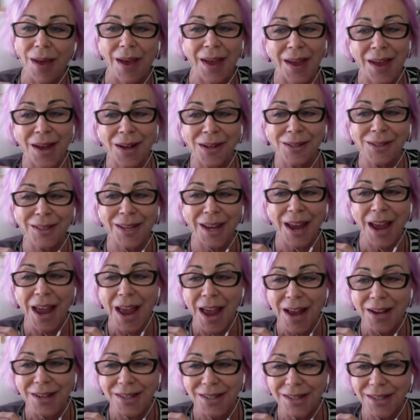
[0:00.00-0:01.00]
Hell
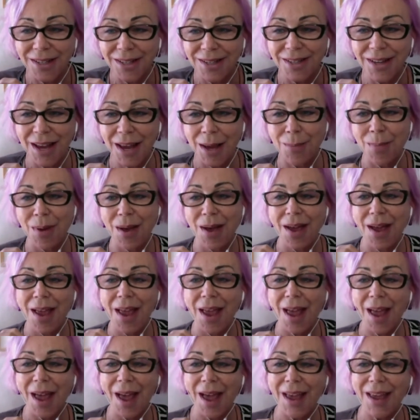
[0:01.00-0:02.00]
yeah, says Emma.
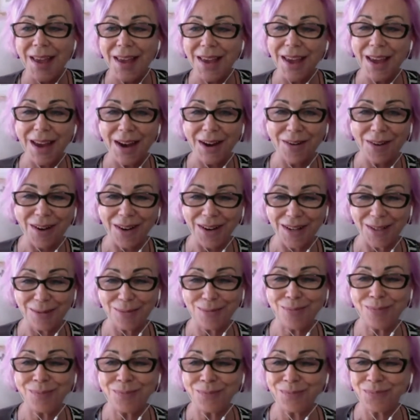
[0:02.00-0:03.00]
Hey, Kerry.
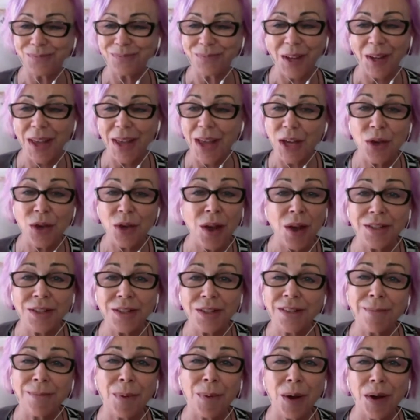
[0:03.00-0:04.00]
Okay, you guys
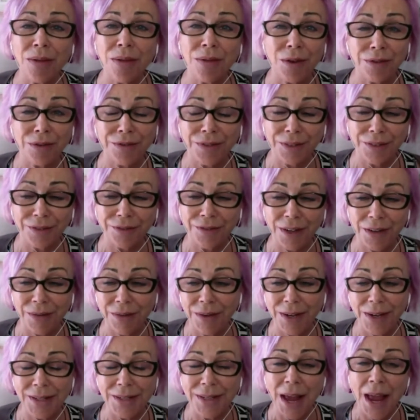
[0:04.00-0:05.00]
have both offered free
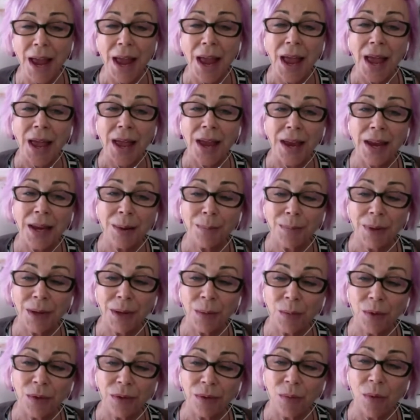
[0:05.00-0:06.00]
readings. Hit me
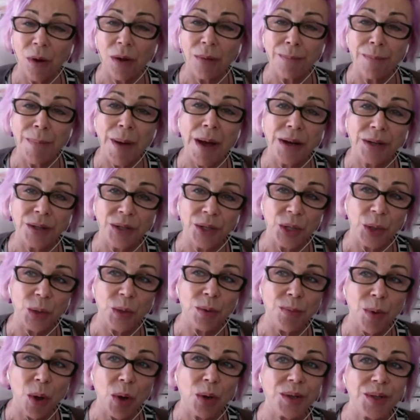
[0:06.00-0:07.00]
with what bugs you
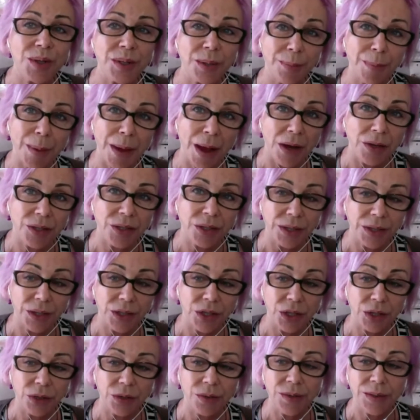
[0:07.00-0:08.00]
most about it
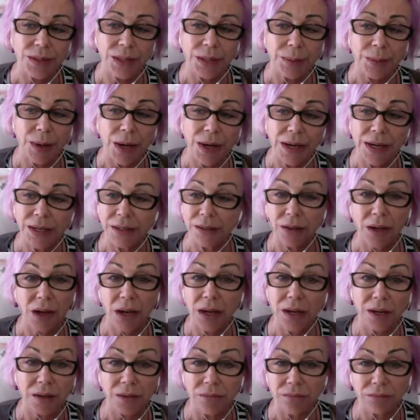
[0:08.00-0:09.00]
too, so
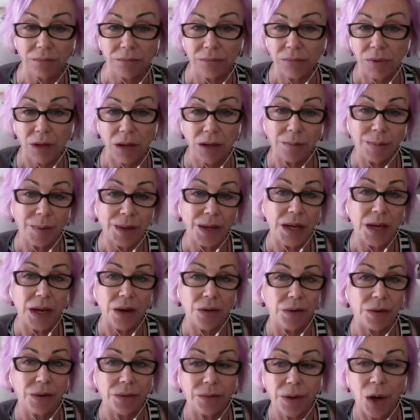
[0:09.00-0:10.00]
I'll be
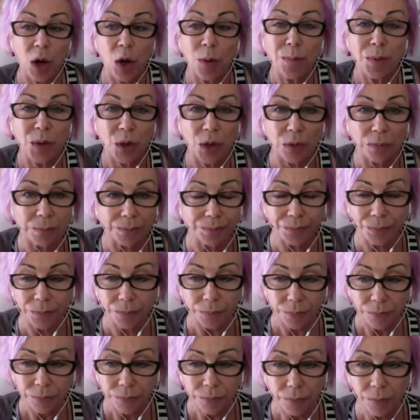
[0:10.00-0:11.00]
here and help you
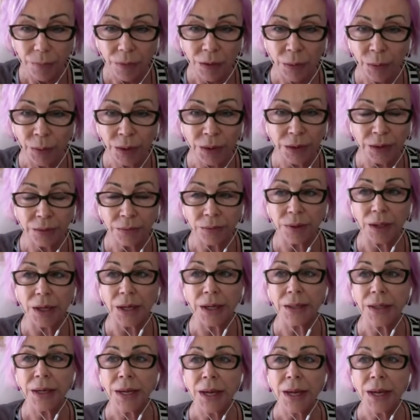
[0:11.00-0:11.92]
with it, right?